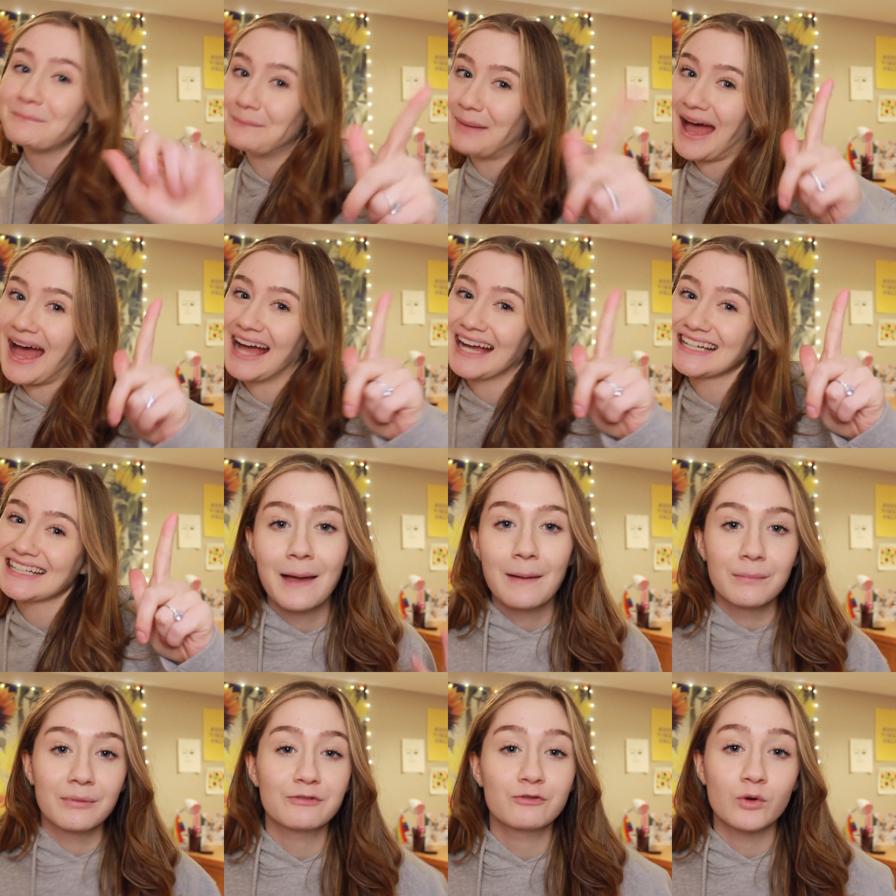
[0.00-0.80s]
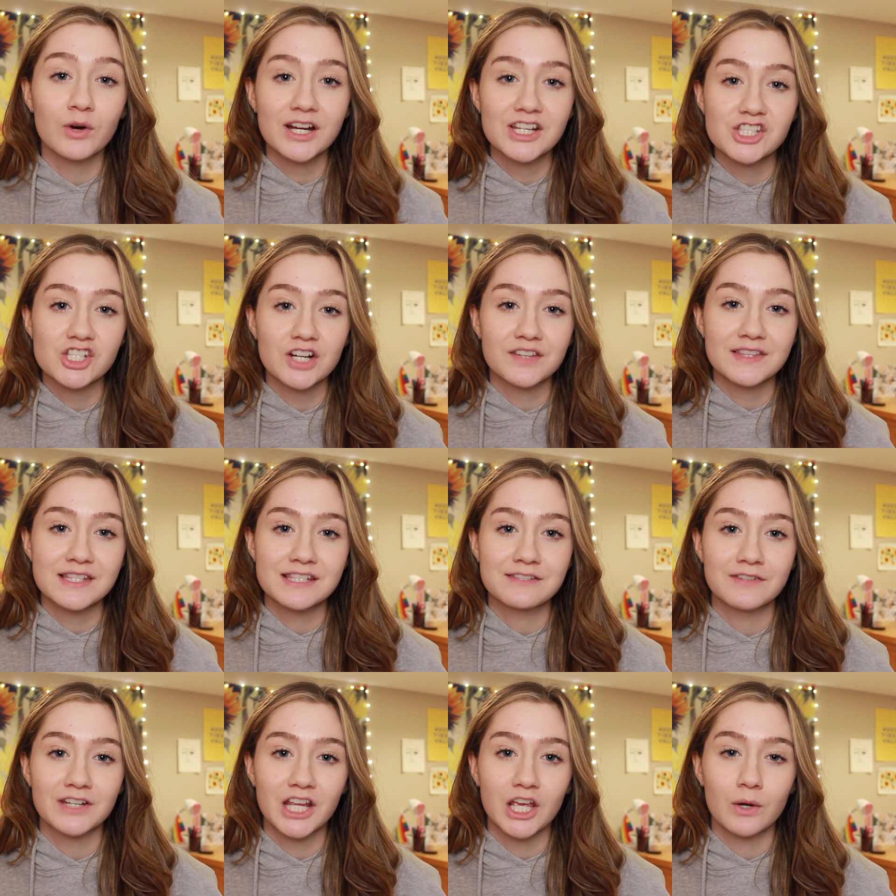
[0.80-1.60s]
back. Before I start
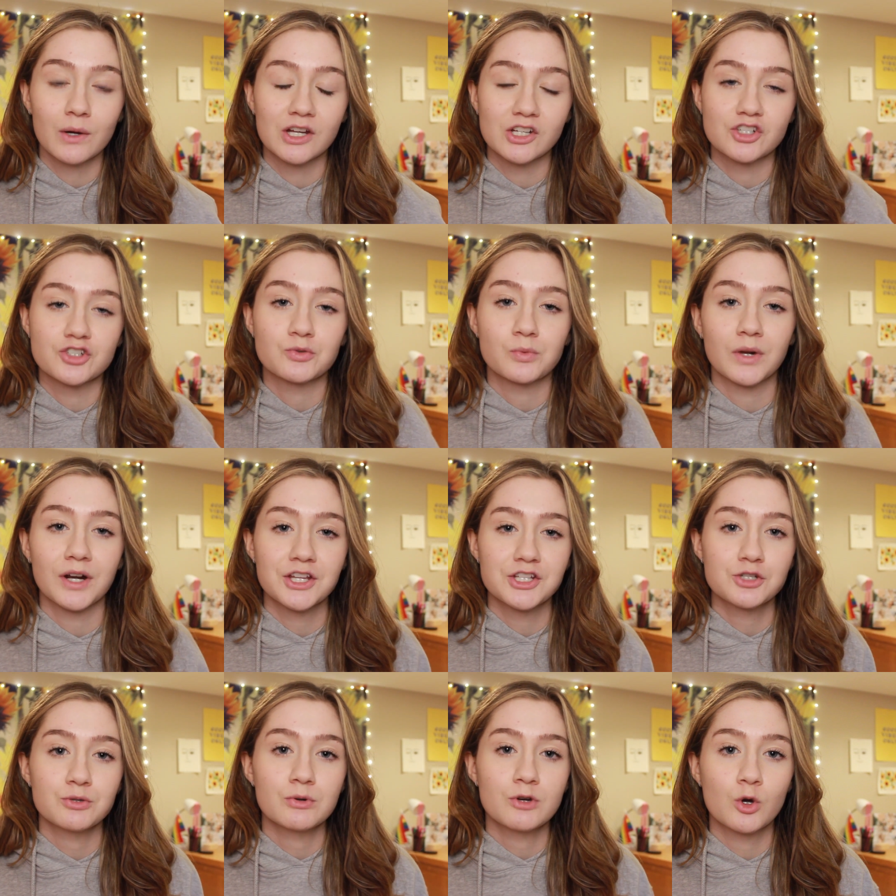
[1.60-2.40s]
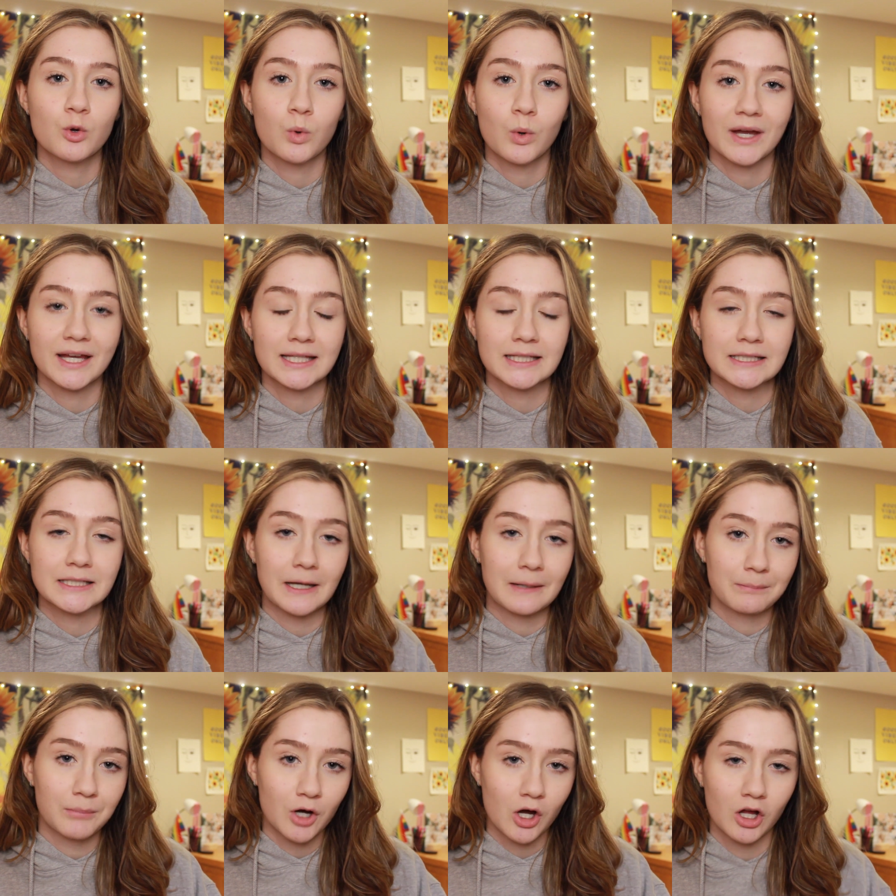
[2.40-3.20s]
this video, I just wanted to quickly
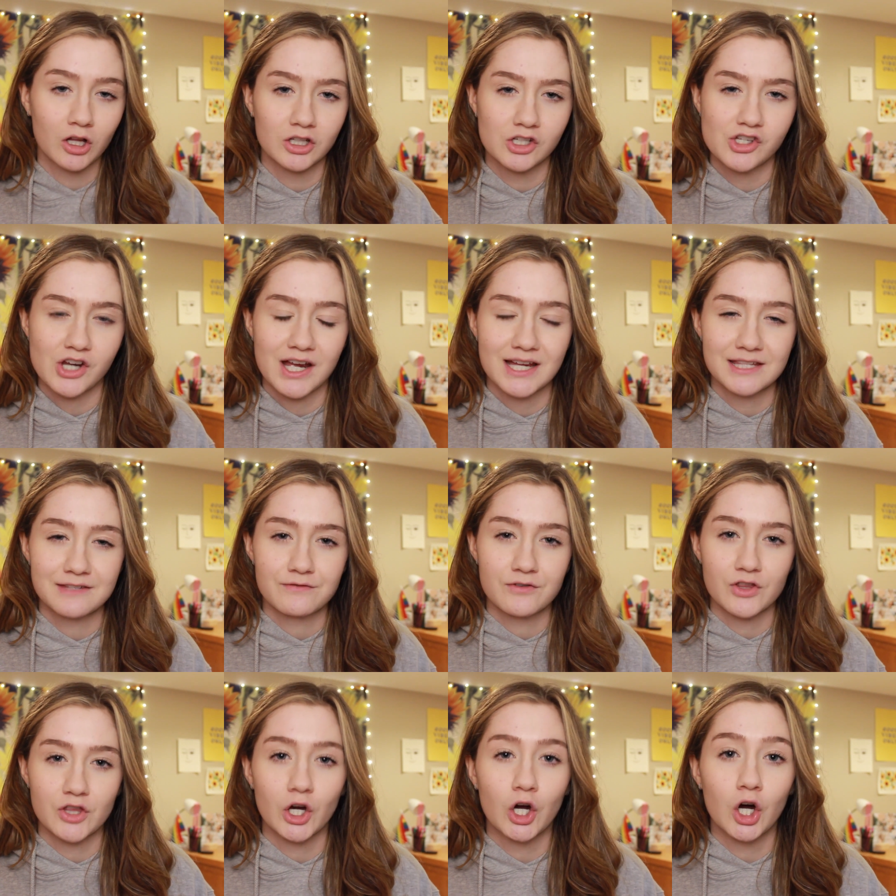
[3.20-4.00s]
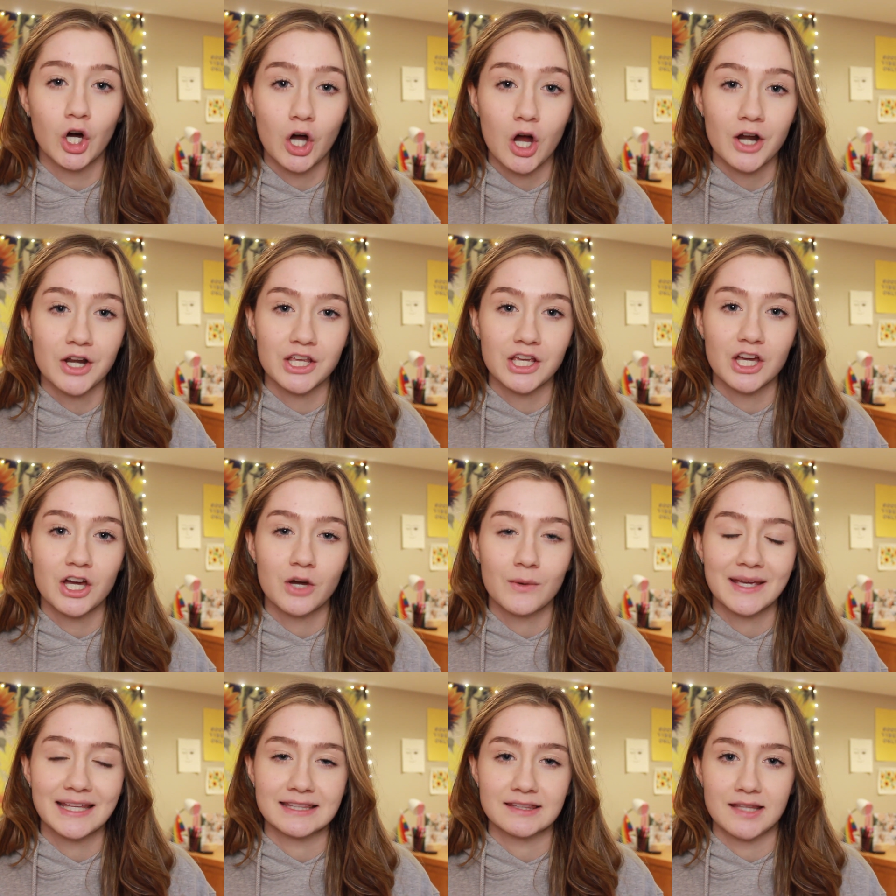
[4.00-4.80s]
apologize for the
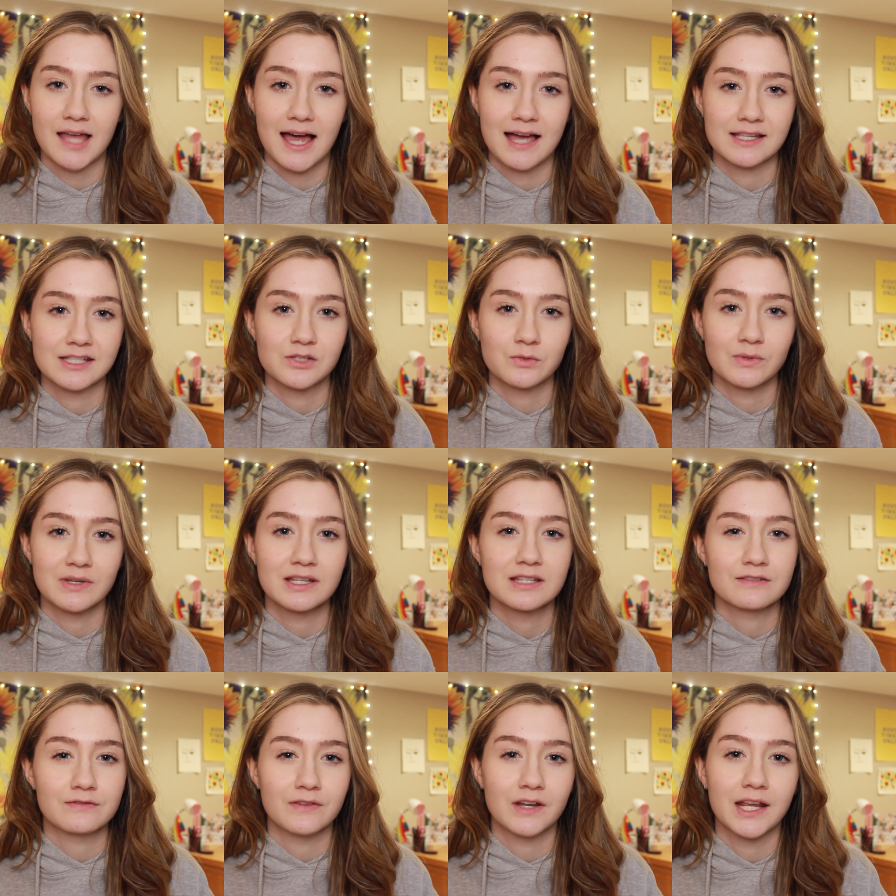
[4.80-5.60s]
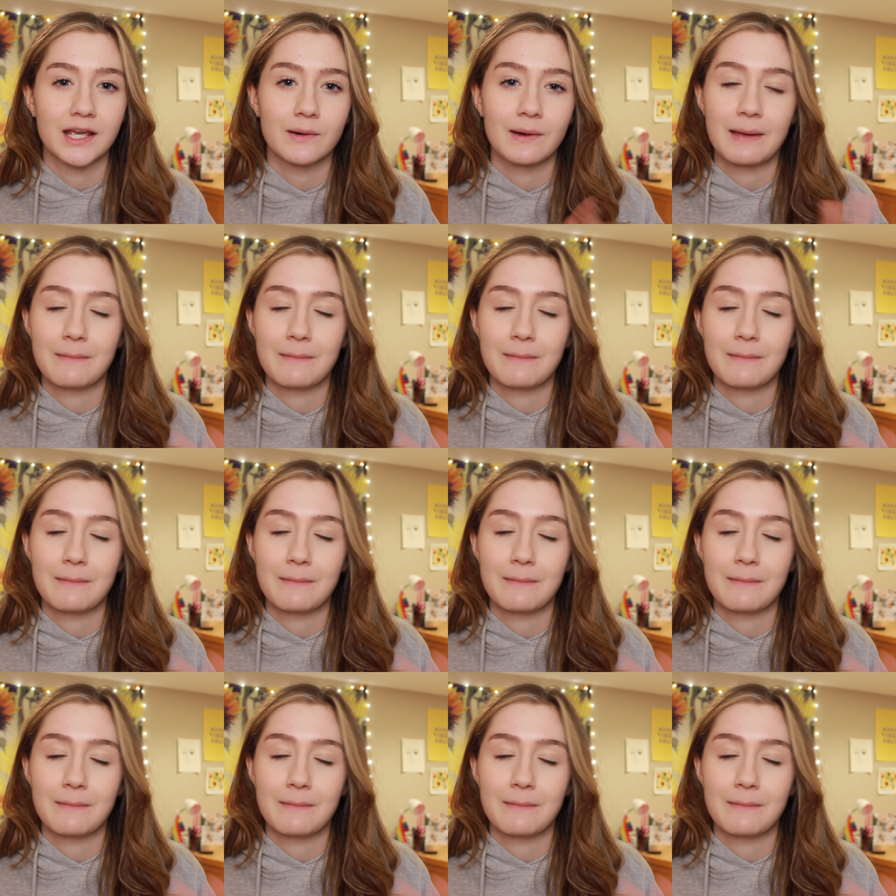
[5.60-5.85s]
audio in last week's video.